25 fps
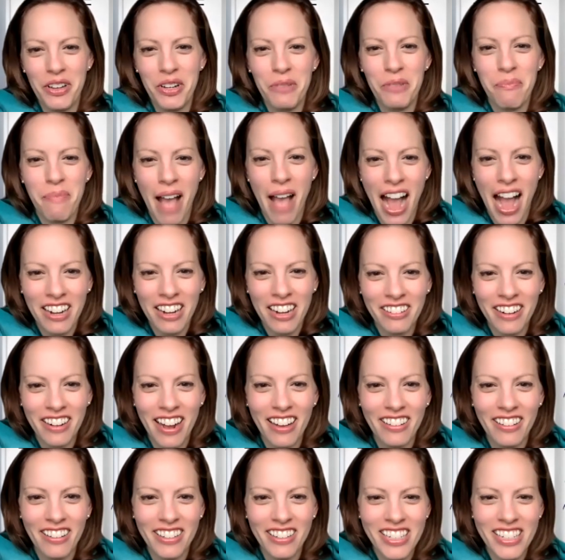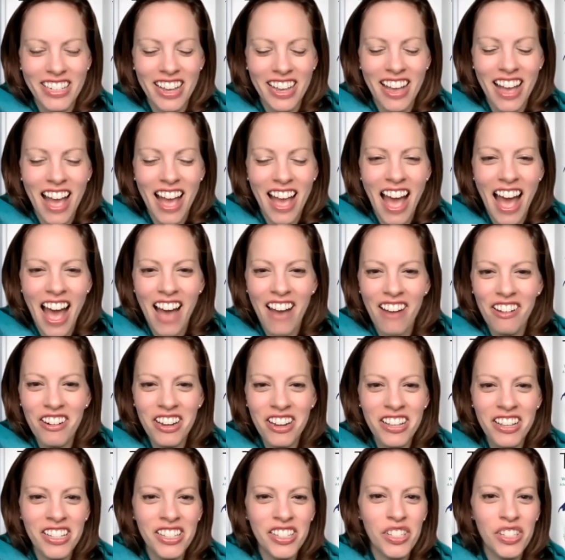your background. How
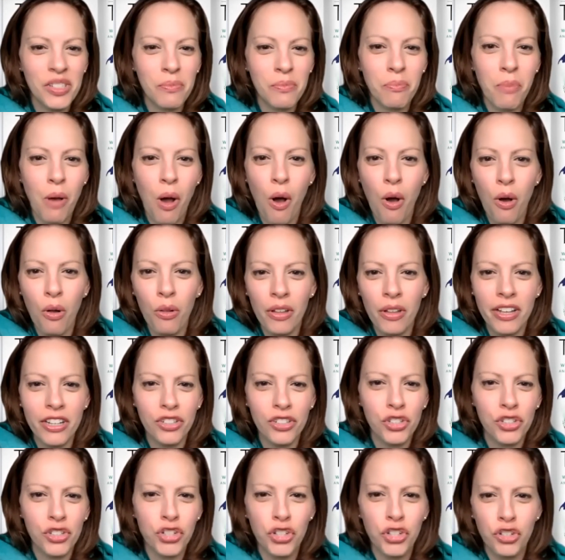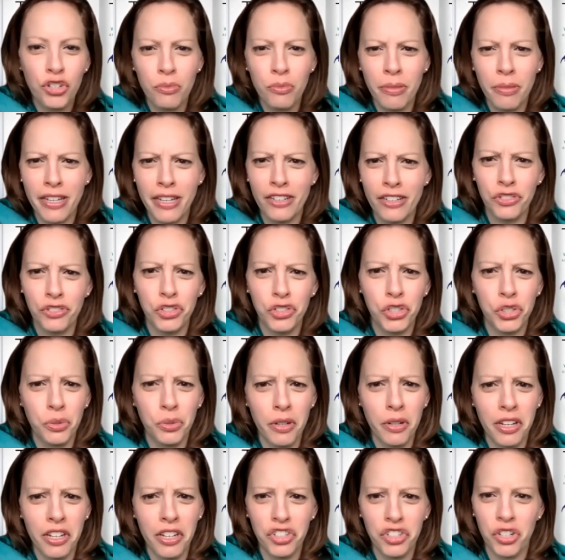does Polish, Cuban,
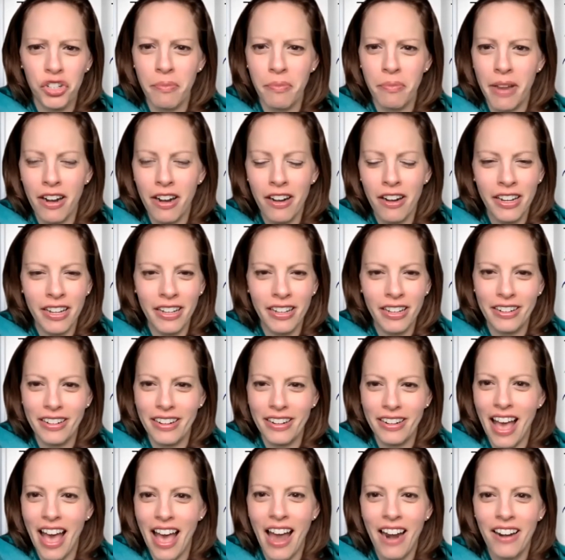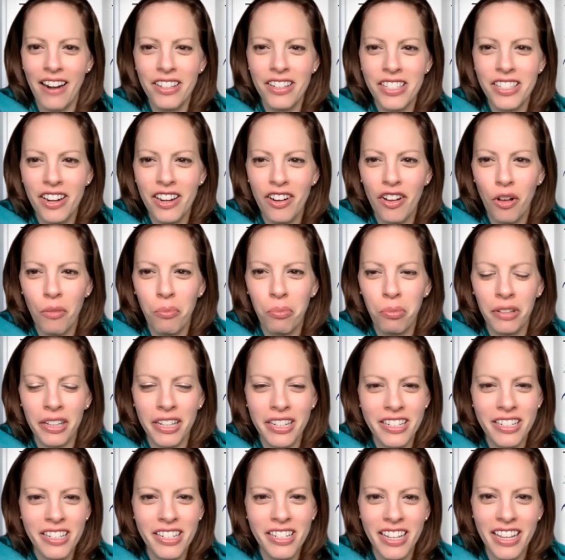Jewish, American, how does it all
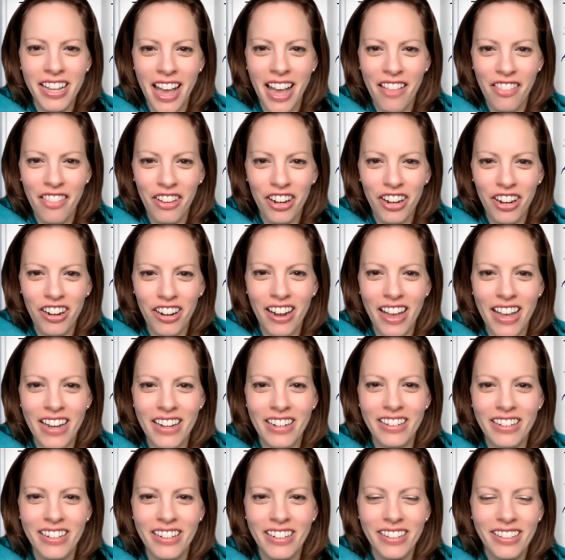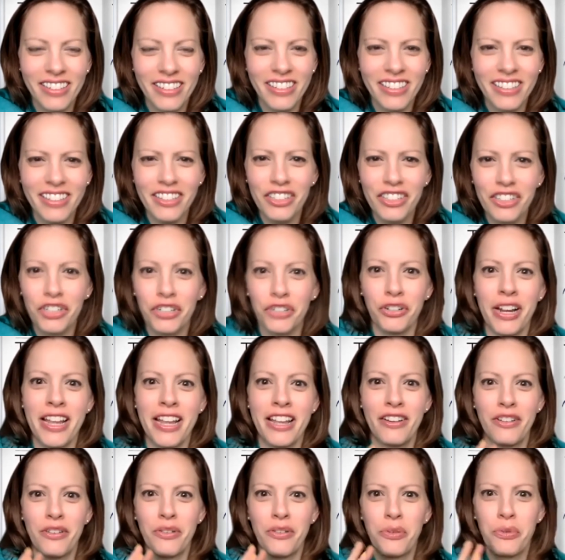blend together and
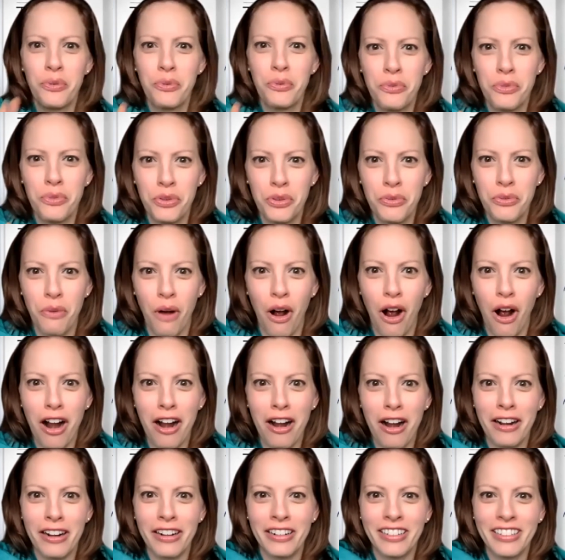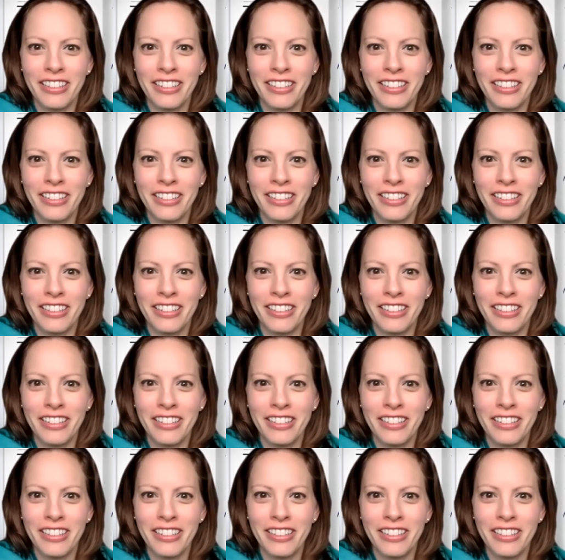create who you are?